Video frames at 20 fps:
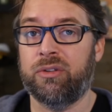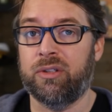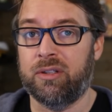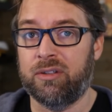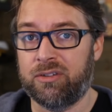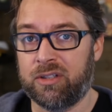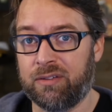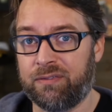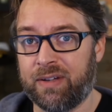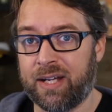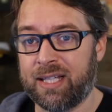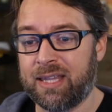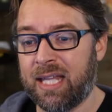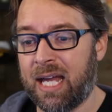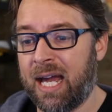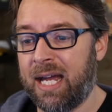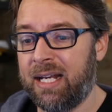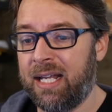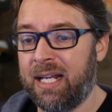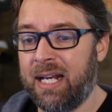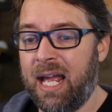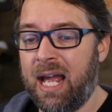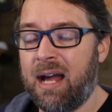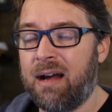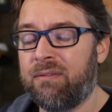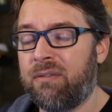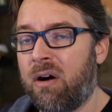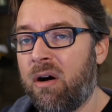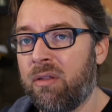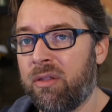and stuff like that and
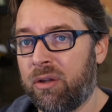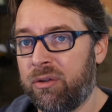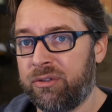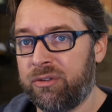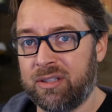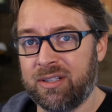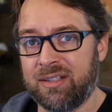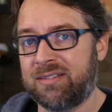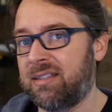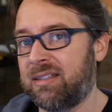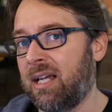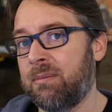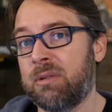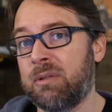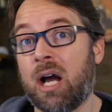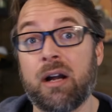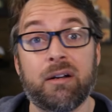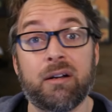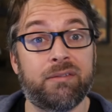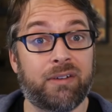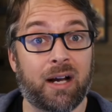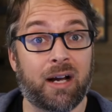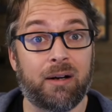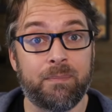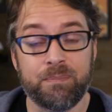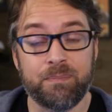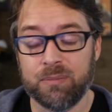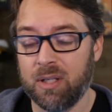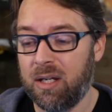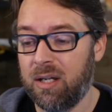have all those in the same Docker file.
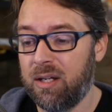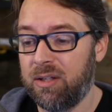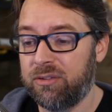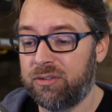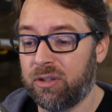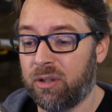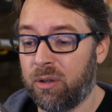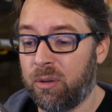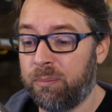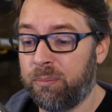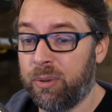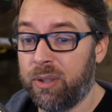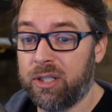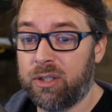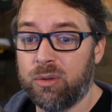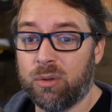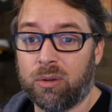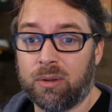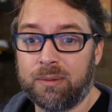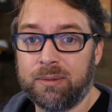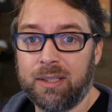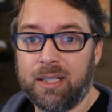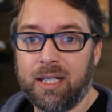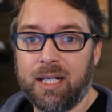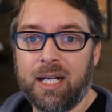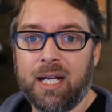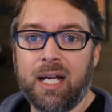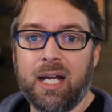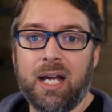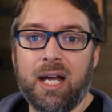So pretty cool.
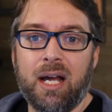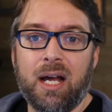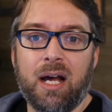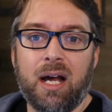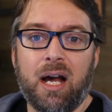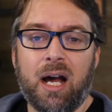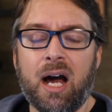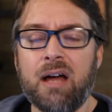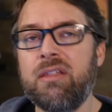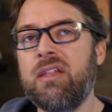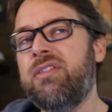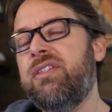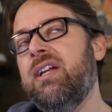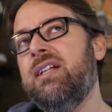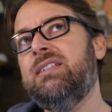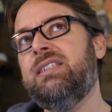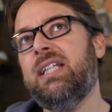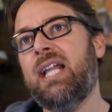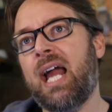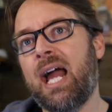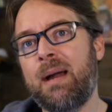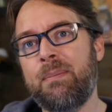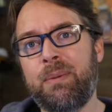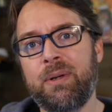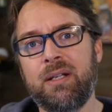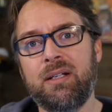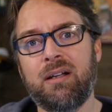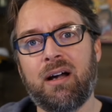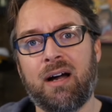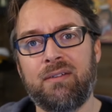Other things that
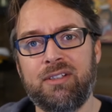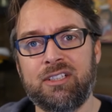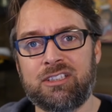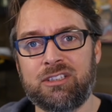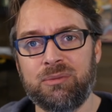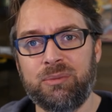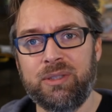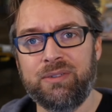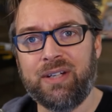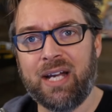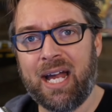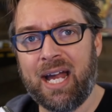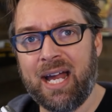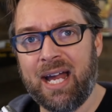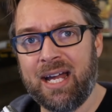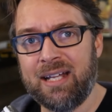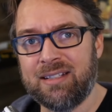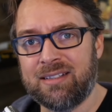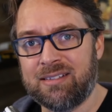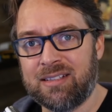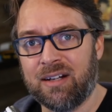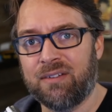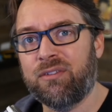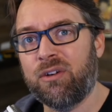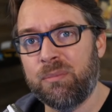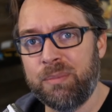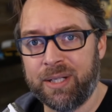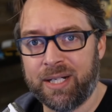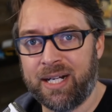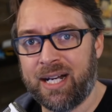happened, obviously we've had
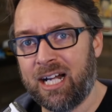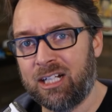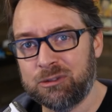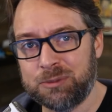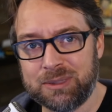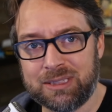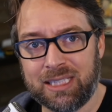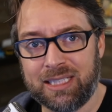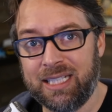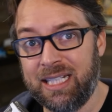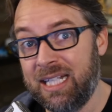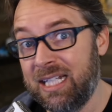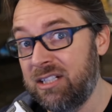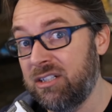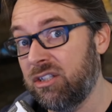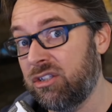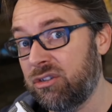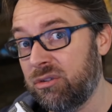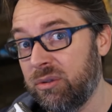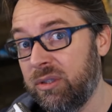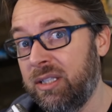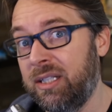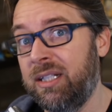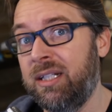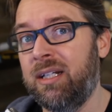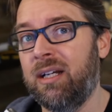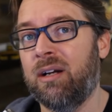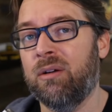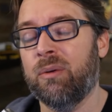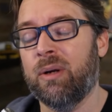several big announcements in the
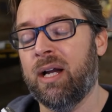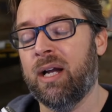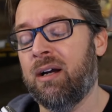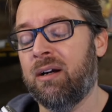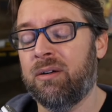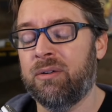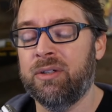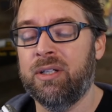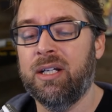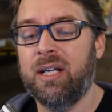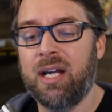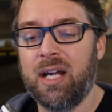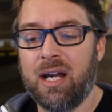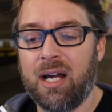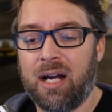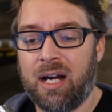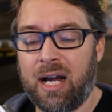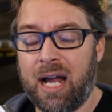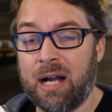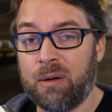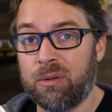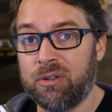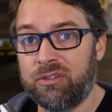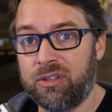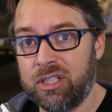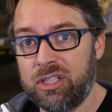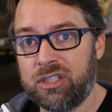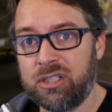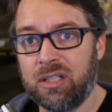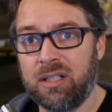industry around
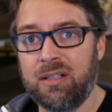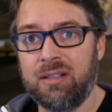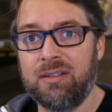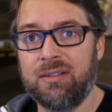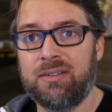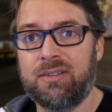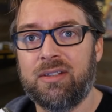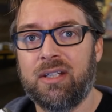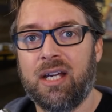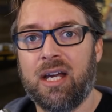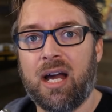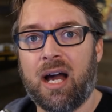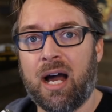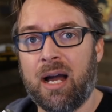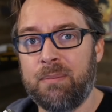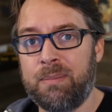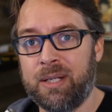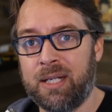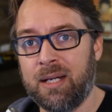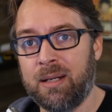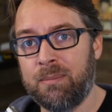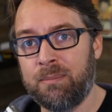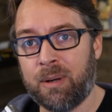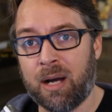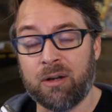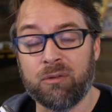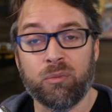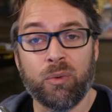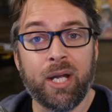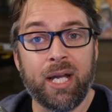acquisitions. IBM
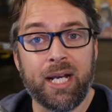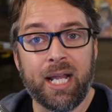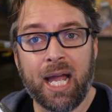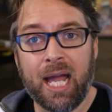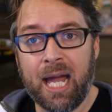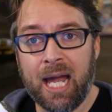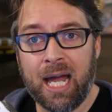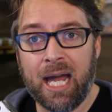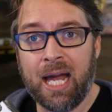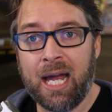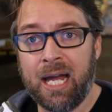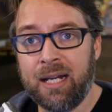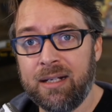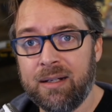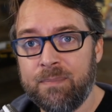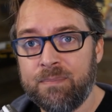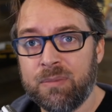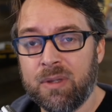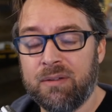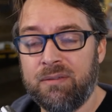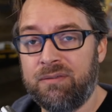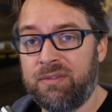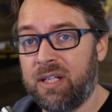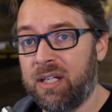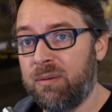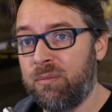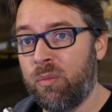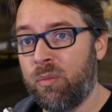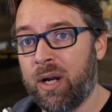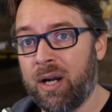bought Red Hat,
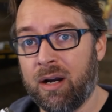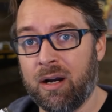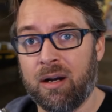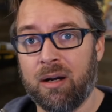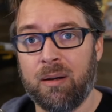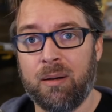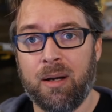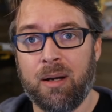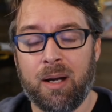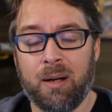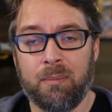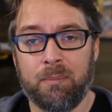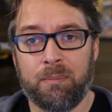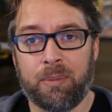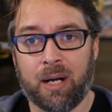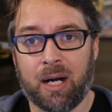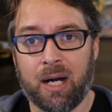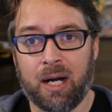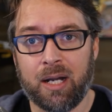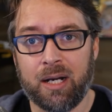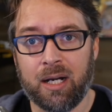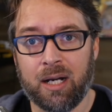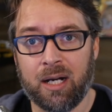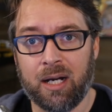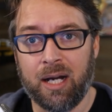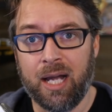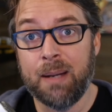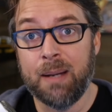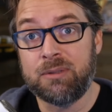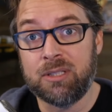VMware bought
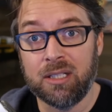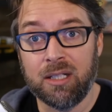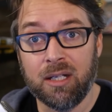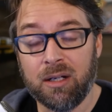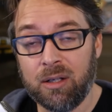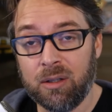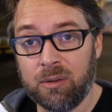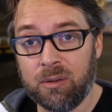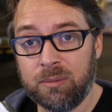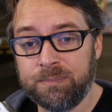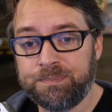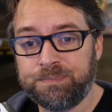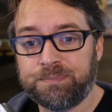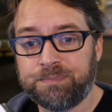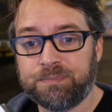Heptio,